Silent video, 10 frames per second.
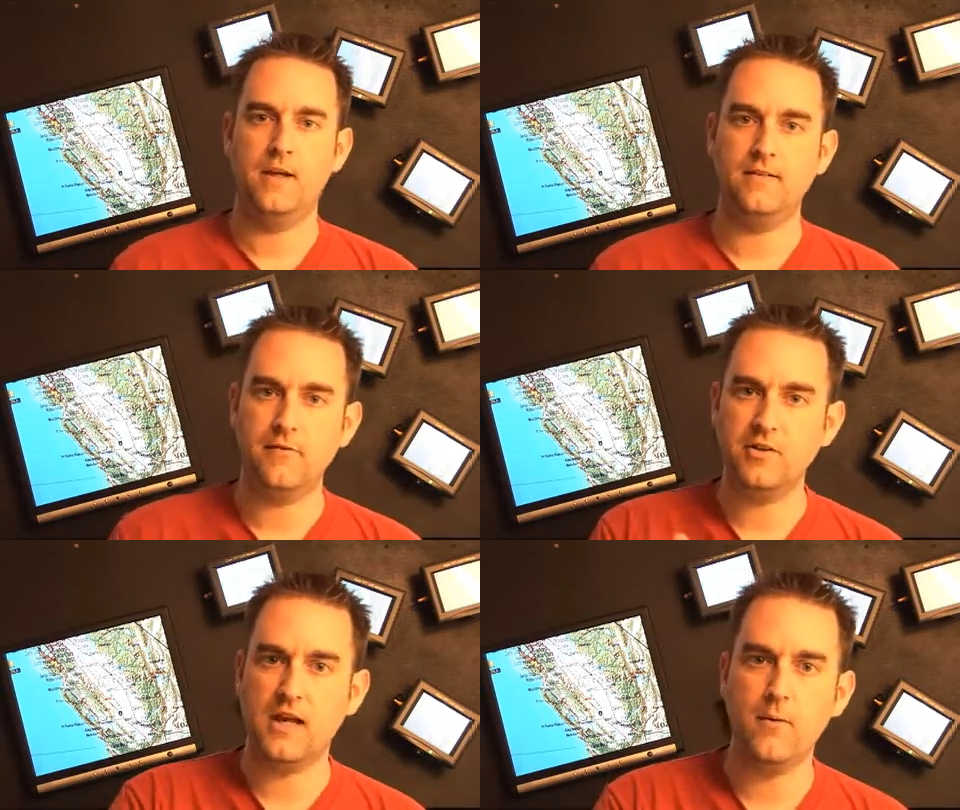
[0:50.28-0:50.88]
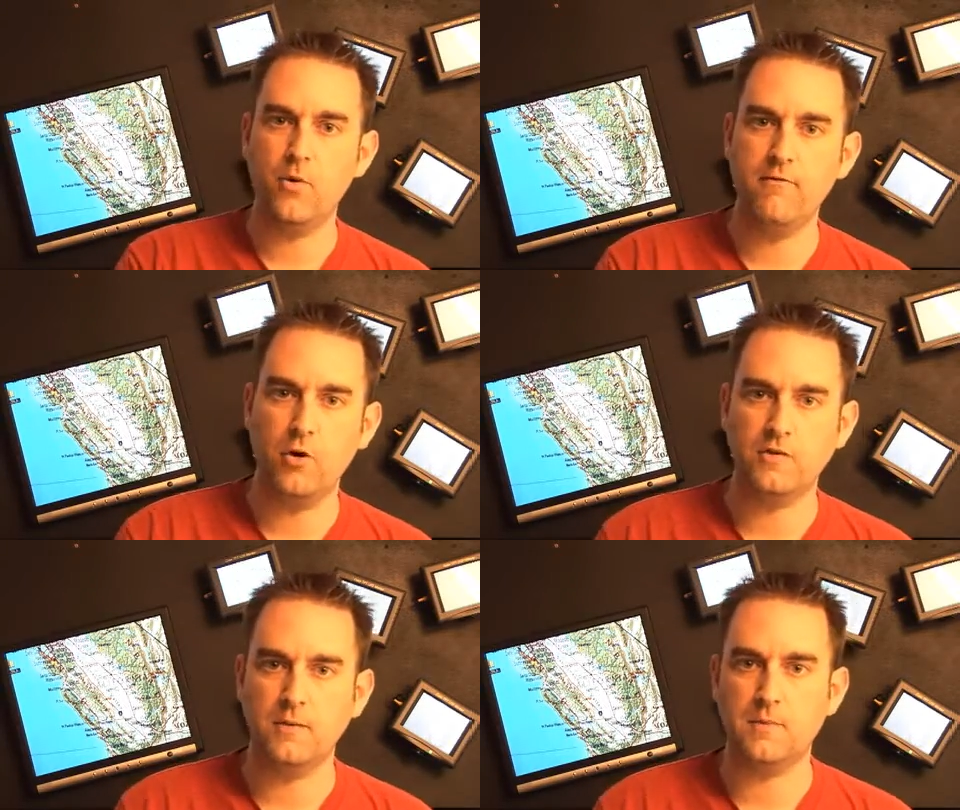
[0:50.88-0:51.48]
because every time we
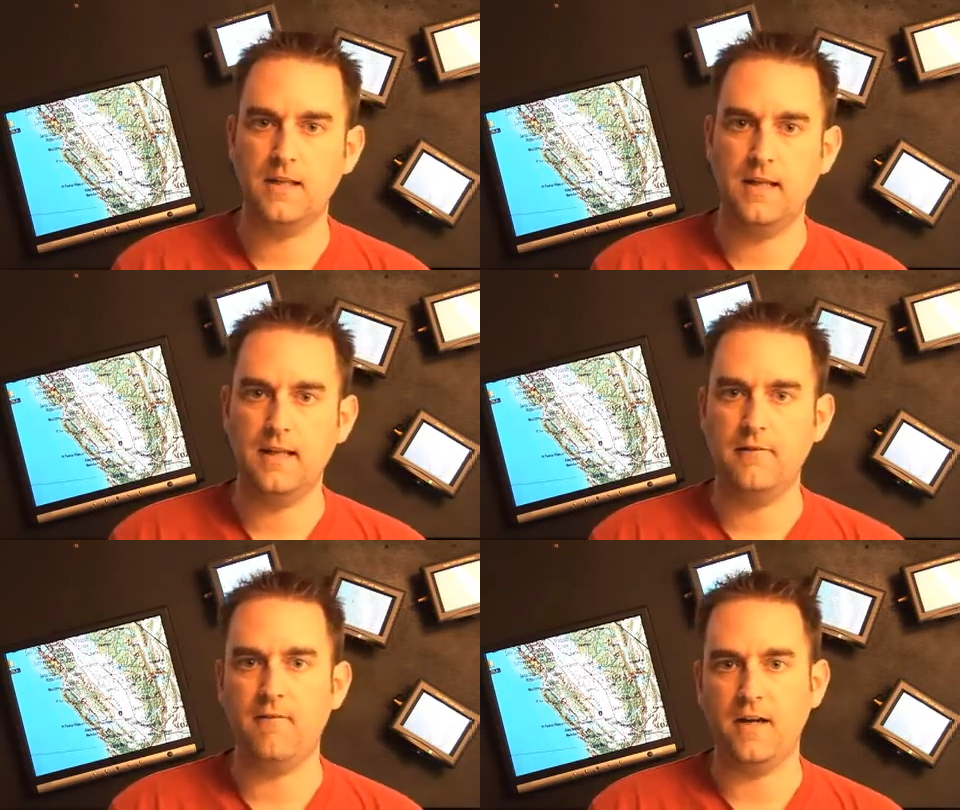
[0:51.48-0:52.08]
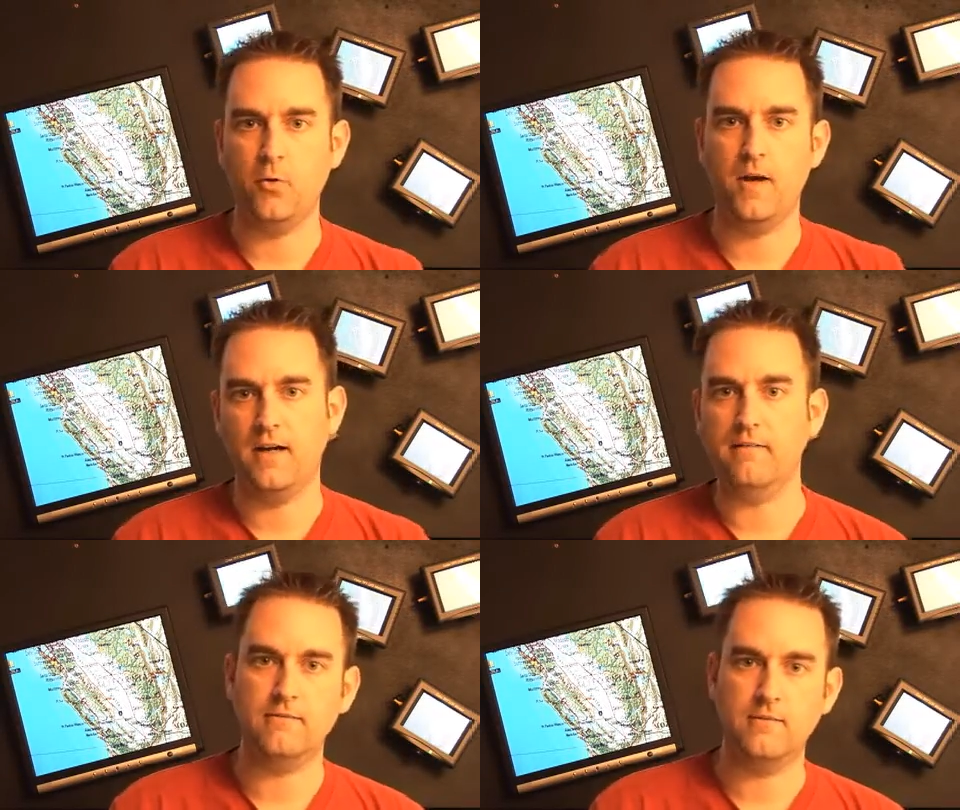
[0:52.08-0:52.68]
vote something in, they find a way
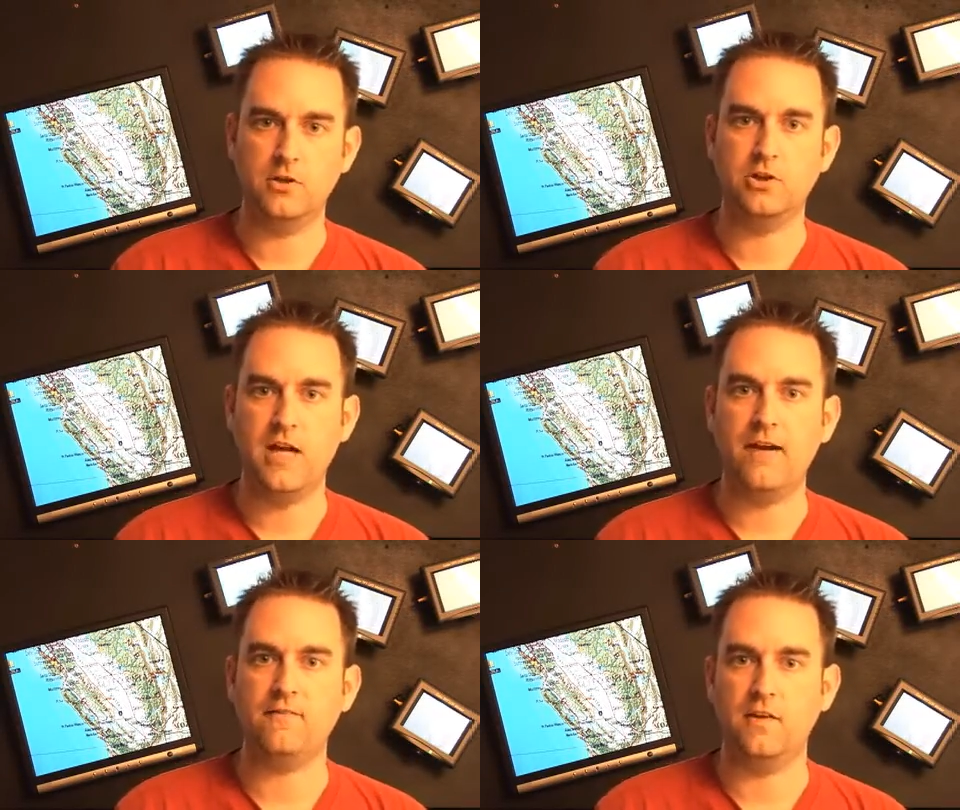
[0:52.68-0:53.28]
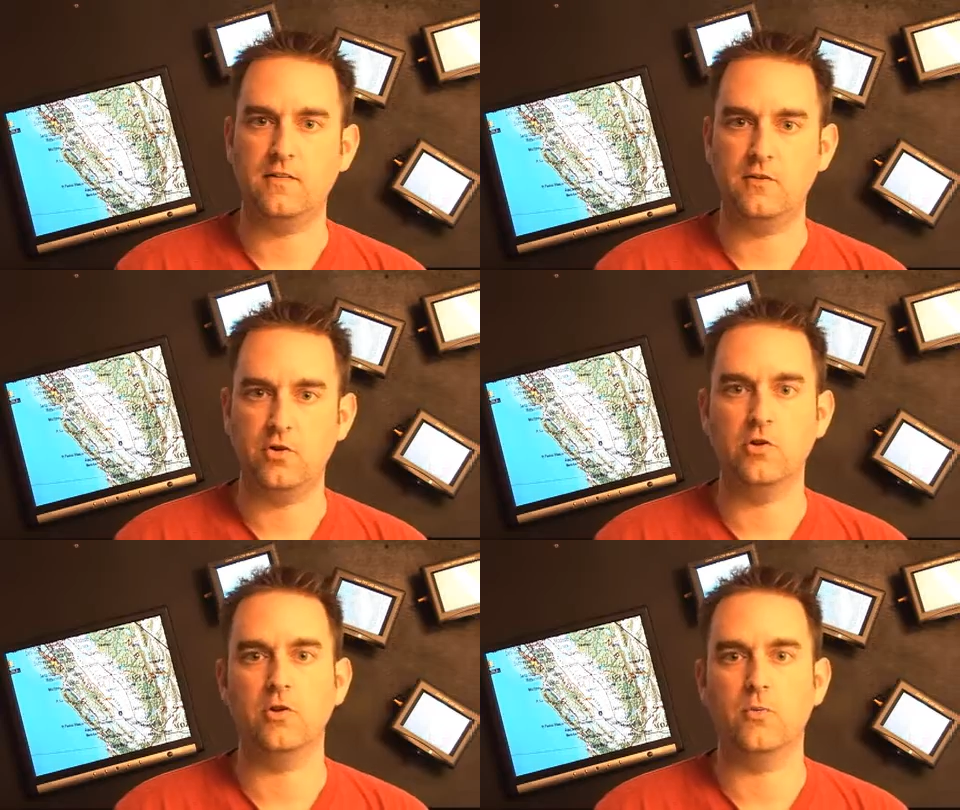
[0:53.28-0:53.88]
to, to shaft us and
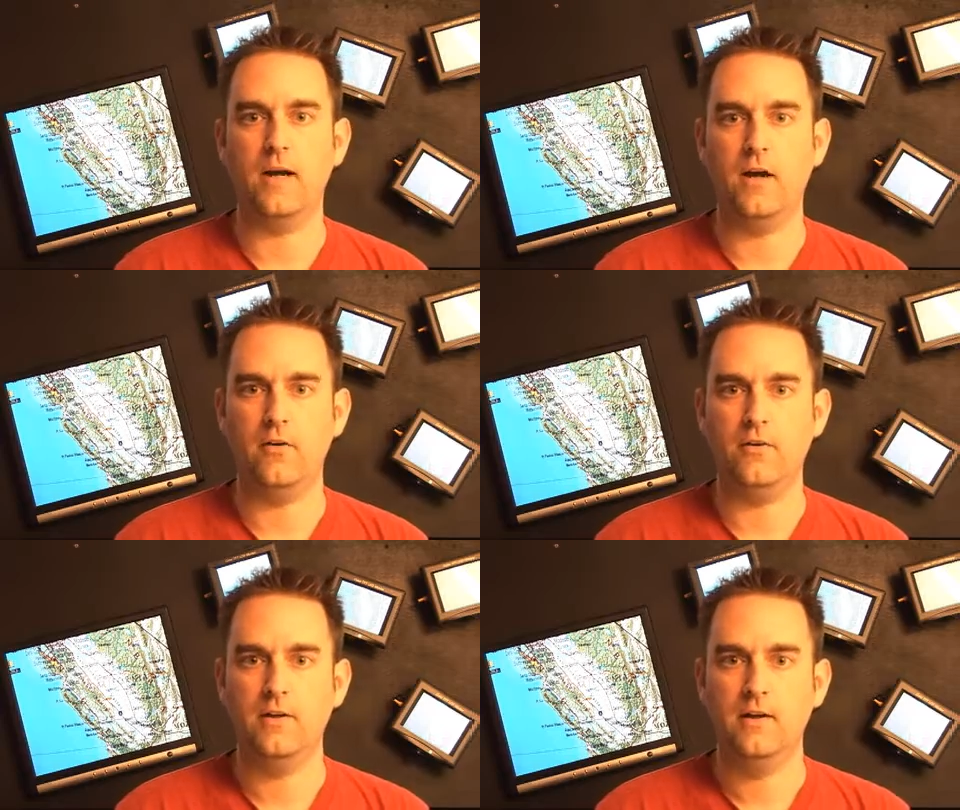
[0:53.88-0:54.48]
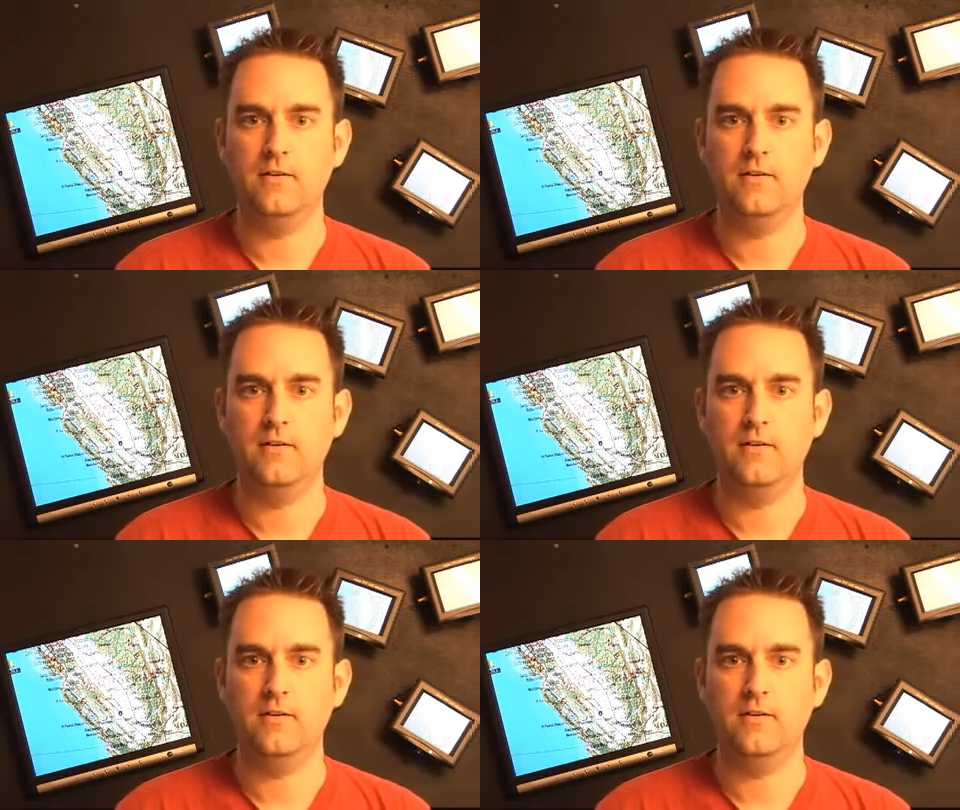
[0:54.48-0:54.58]
turn it around,